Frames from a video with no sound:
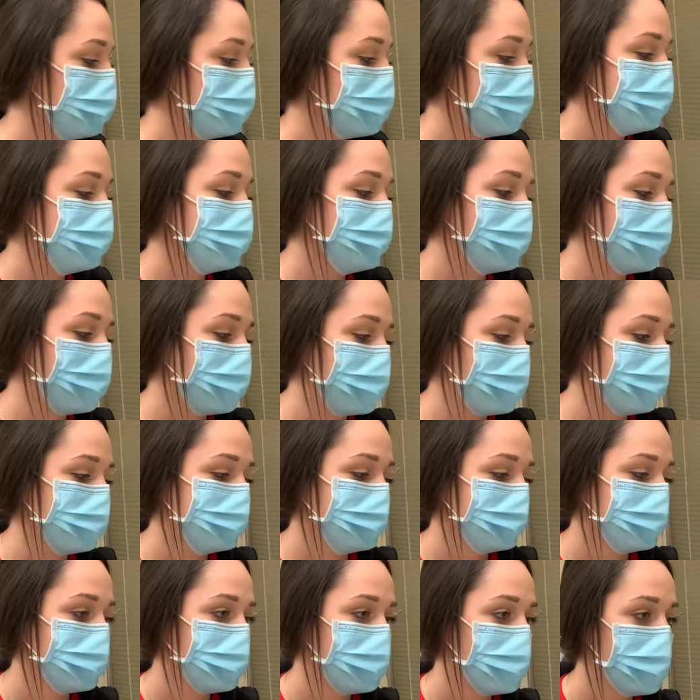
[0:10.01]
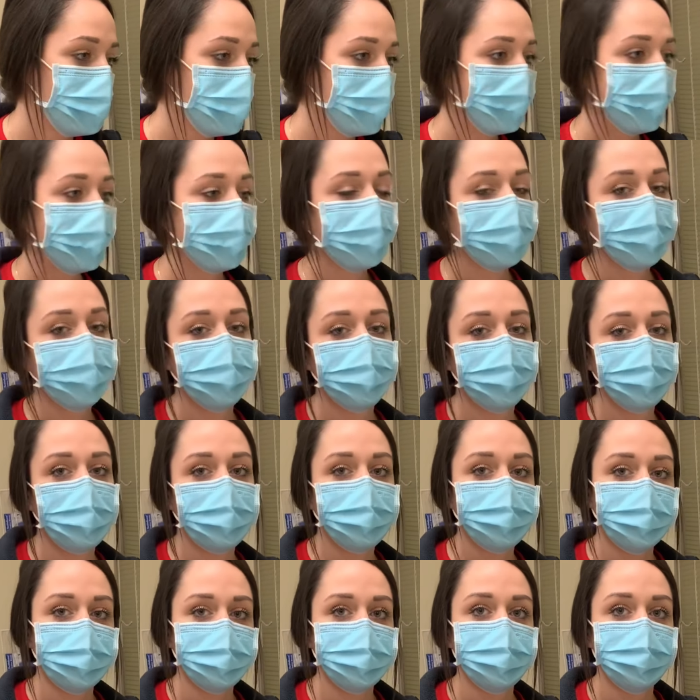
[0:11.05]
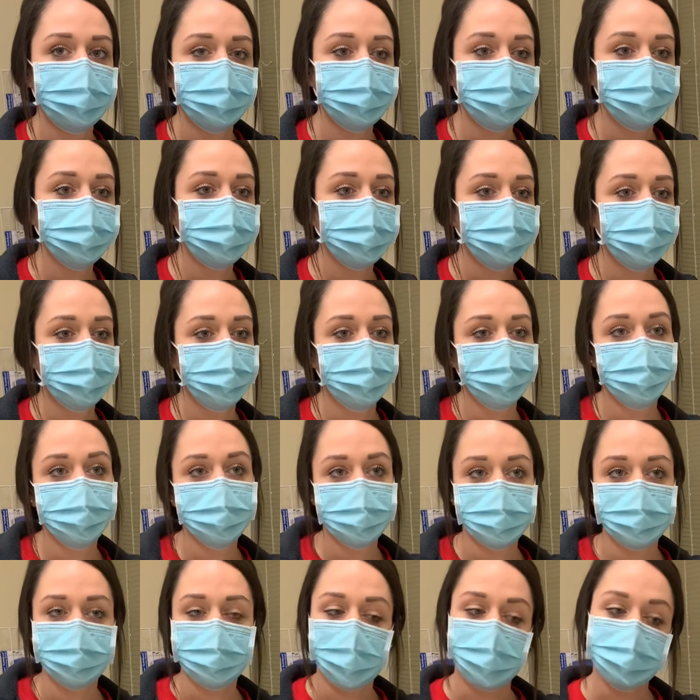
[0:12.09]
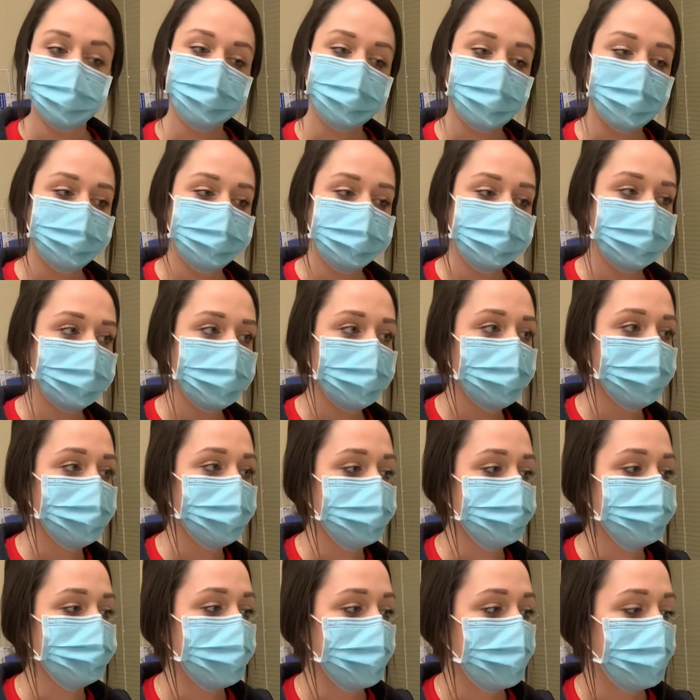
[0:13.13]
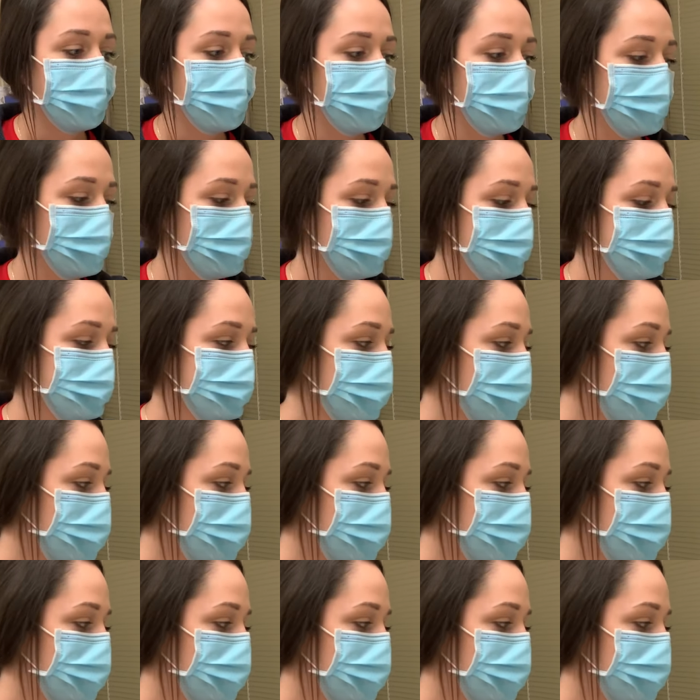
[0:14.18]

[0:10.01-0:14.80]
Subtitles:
supplies, knock on the door, provide privacy, wash my hands,